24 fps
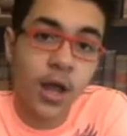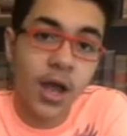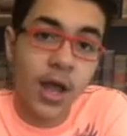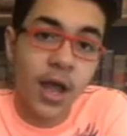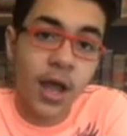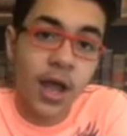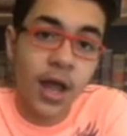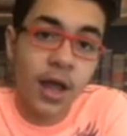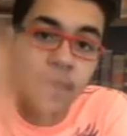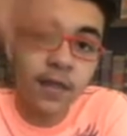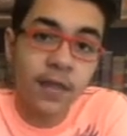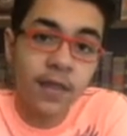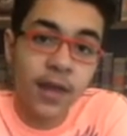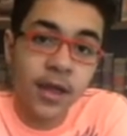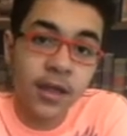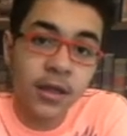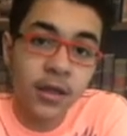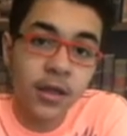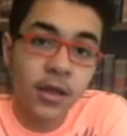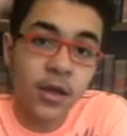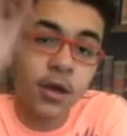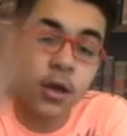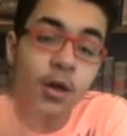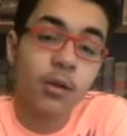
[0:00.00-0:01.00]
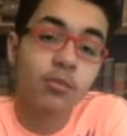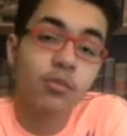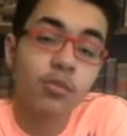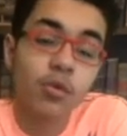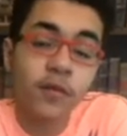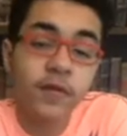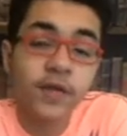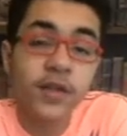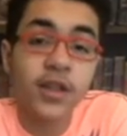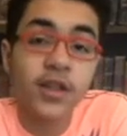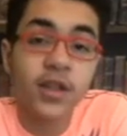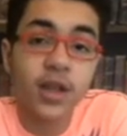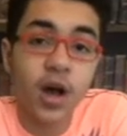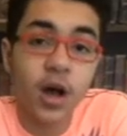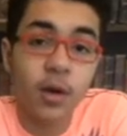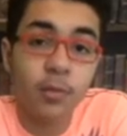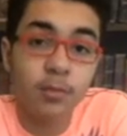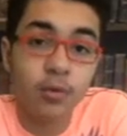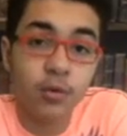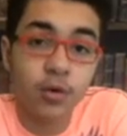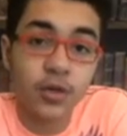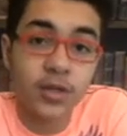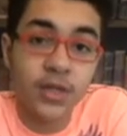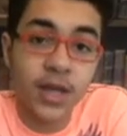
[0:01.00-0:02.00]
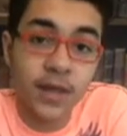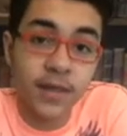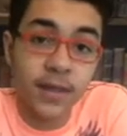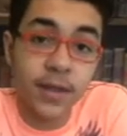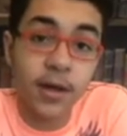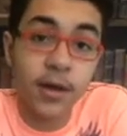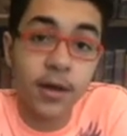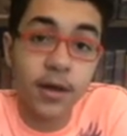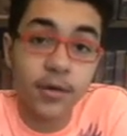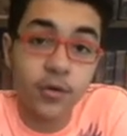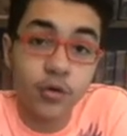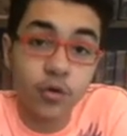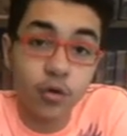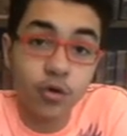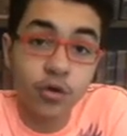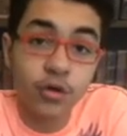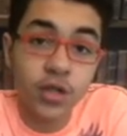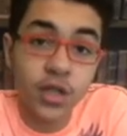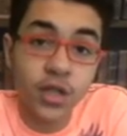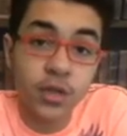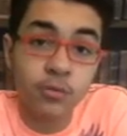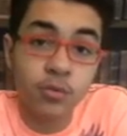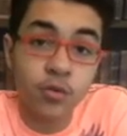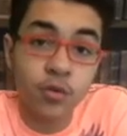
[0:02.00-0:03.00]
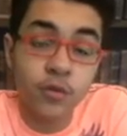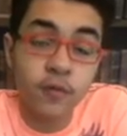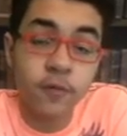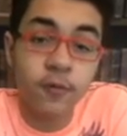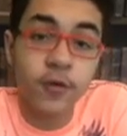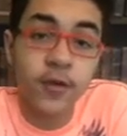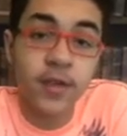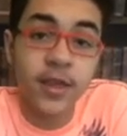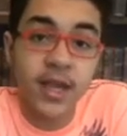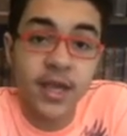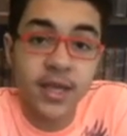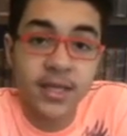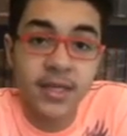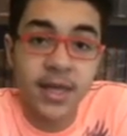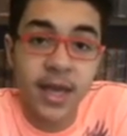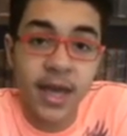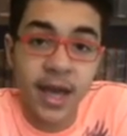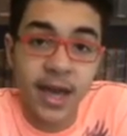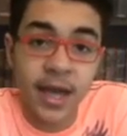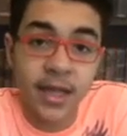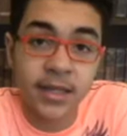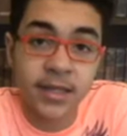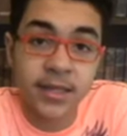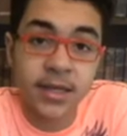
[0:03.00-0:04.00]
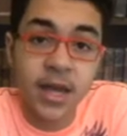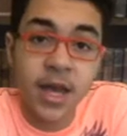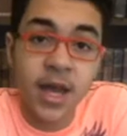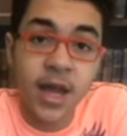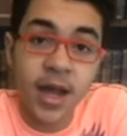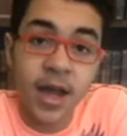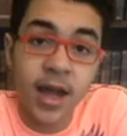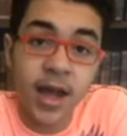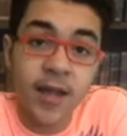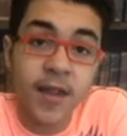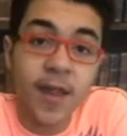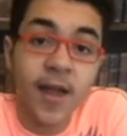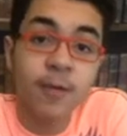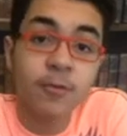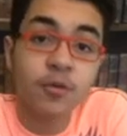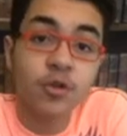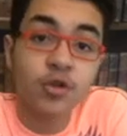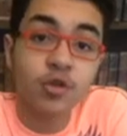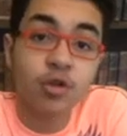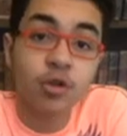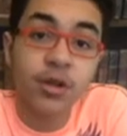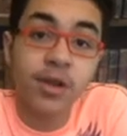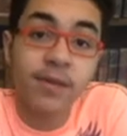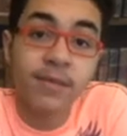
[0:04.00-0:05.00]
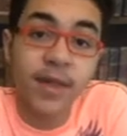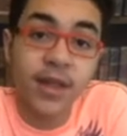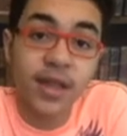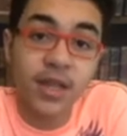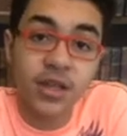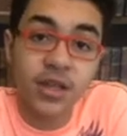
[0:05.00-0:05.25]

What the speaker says: and then moved it upwards, and the door did move with his hands, and Amos told him that